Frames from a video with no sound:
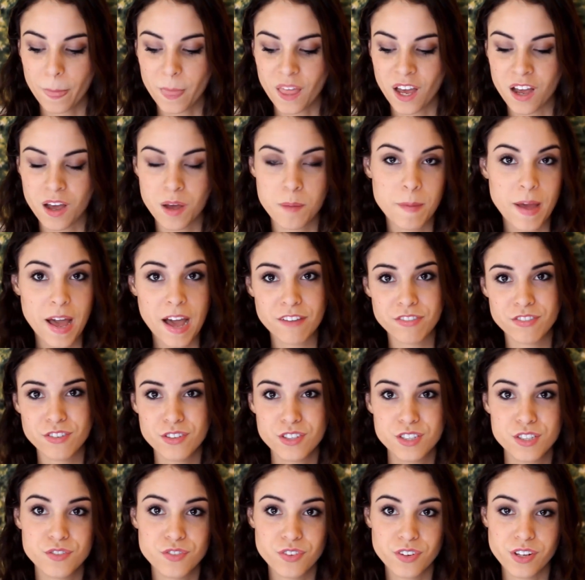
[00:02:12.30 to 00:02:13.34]
After
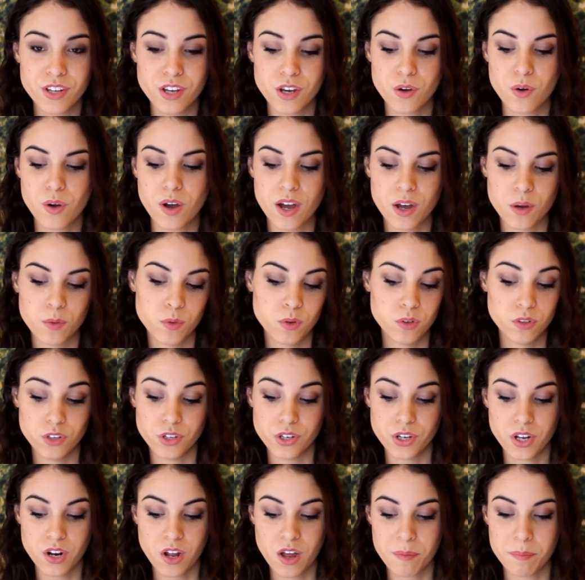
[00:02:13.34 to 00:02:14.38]
this video I will
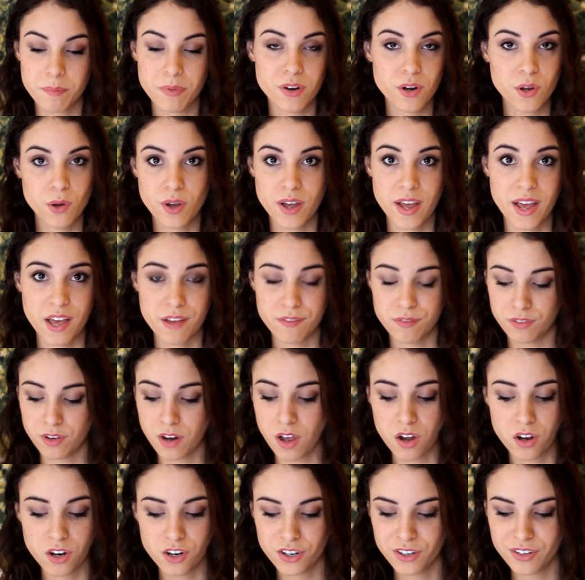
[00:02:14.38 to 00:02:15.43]
look it up, but no, I have
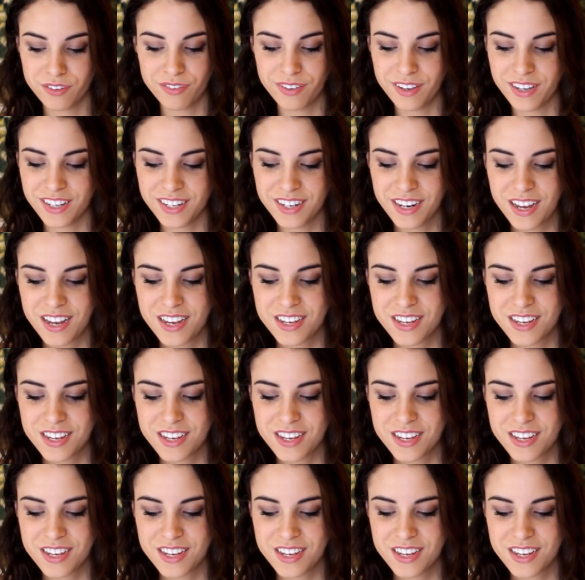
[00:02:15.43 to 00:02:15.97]
not heard of it.